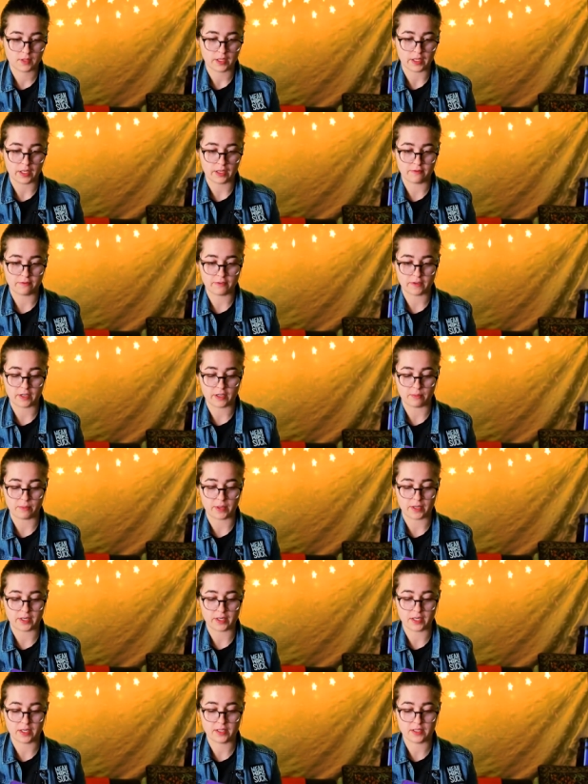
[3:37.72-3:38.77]
Infinite
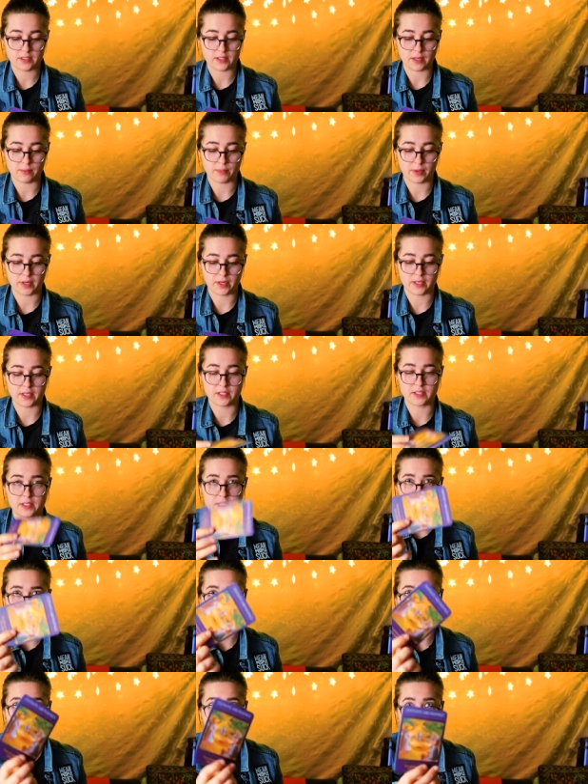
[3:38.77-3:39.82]
abundance, abundance is
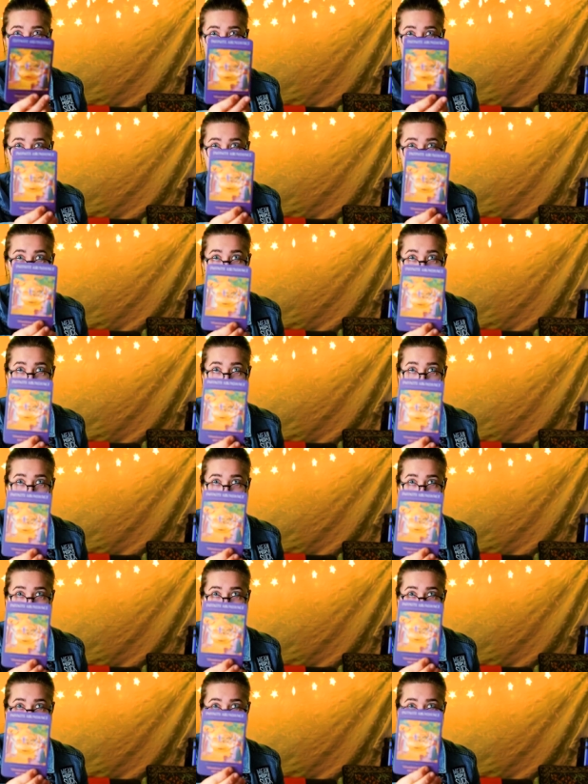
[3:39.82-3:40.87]
pouring into your
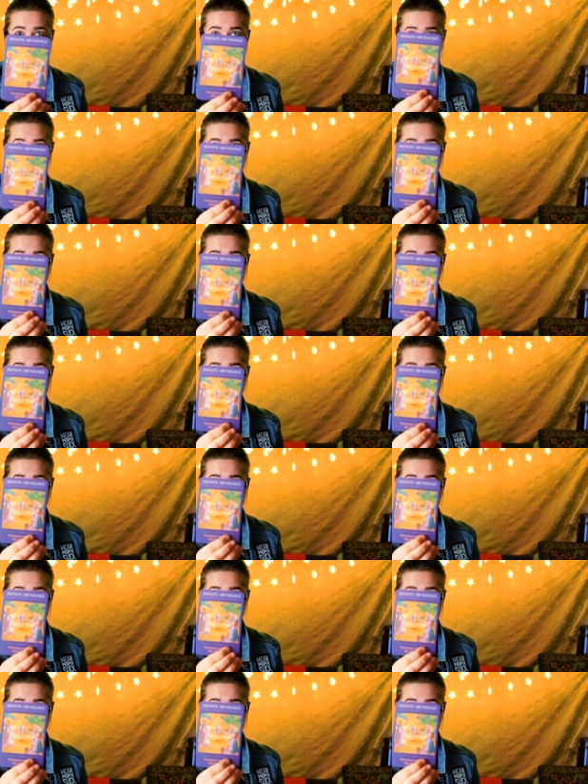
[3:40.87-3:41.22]
life.